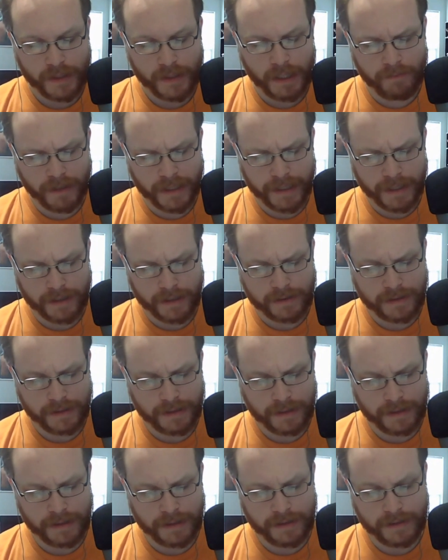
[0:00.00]
But yes,
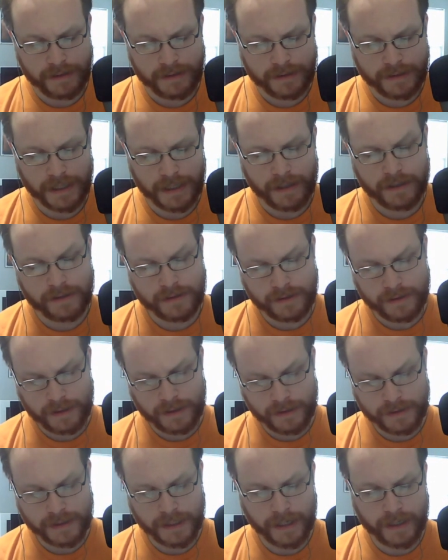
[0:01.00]
the second
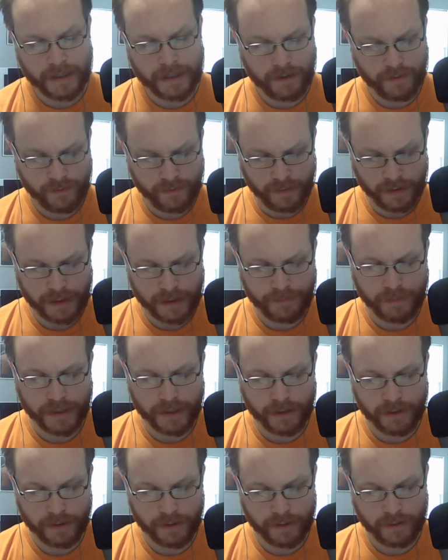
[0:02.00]
consecutive leap
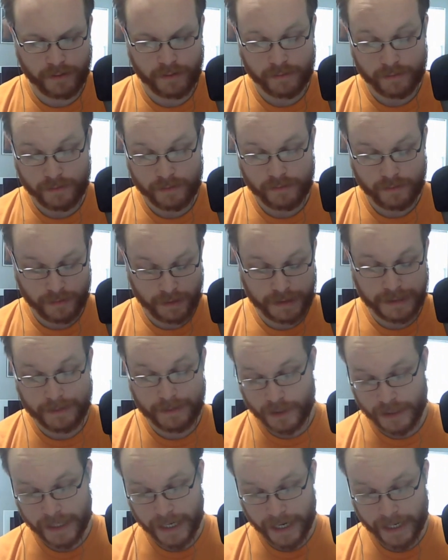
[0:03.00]

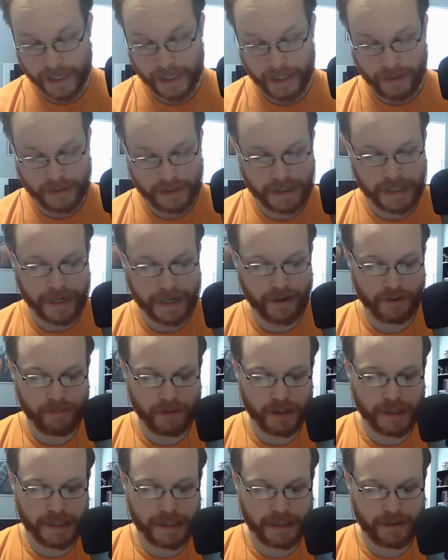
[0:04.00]
day they're
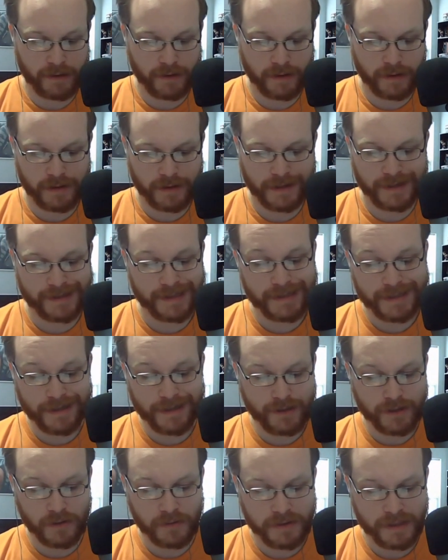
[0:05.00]
playing on. And this
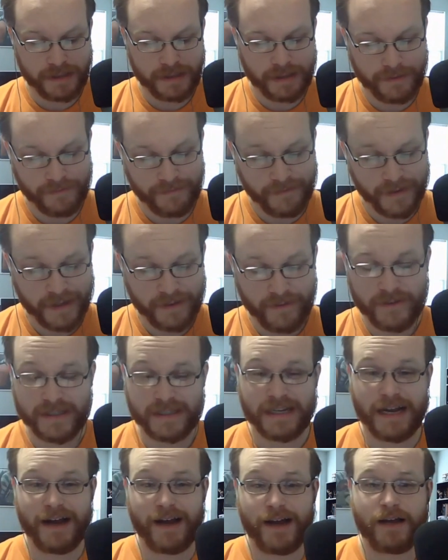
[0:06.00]
is only the fifth
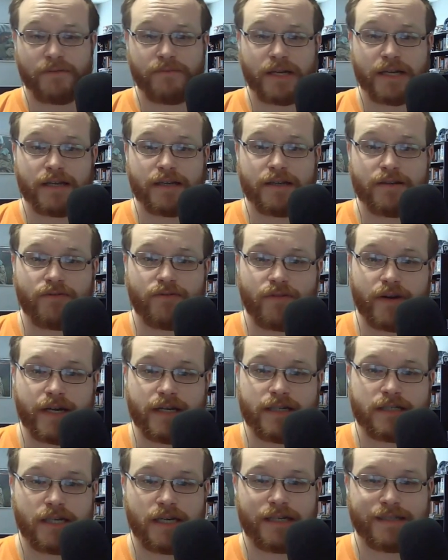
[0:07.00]
time in
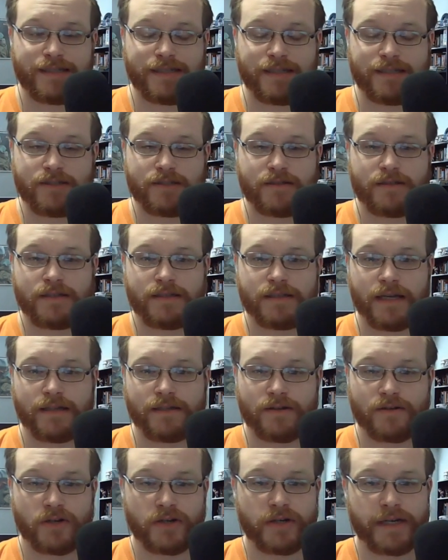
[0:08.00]
franchise history that
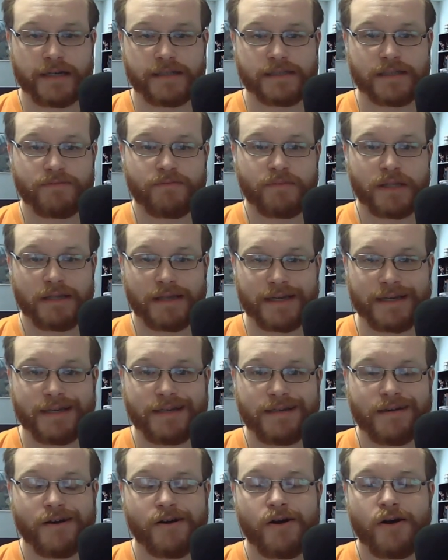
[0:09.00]
the Hurricanes have
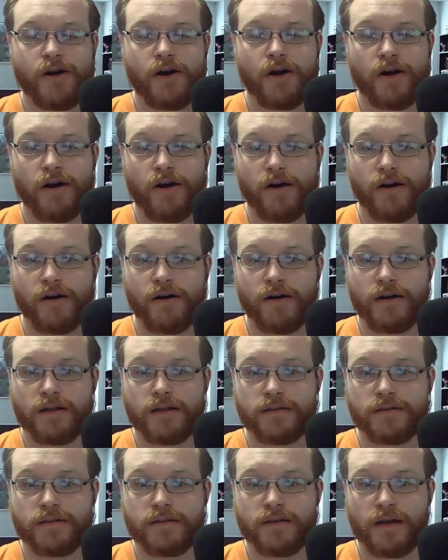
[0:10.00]
played
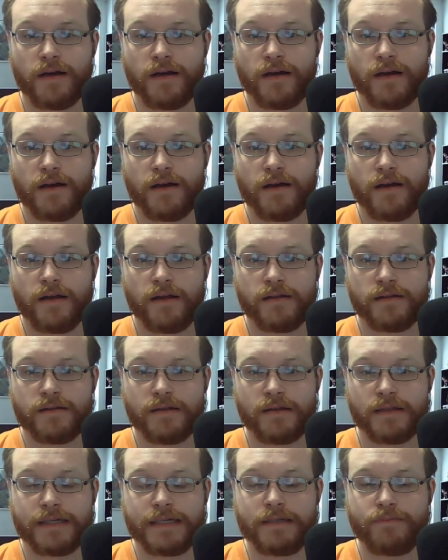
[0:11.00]
on a
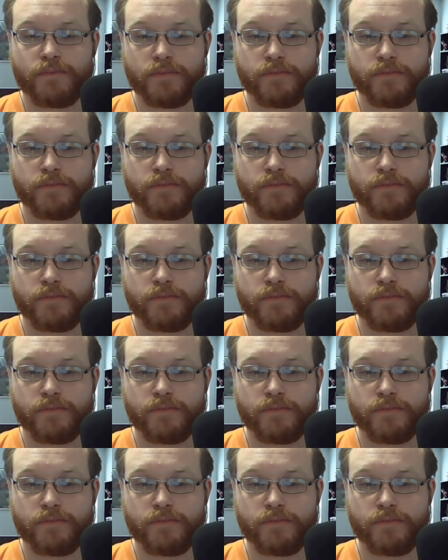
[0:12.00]
leap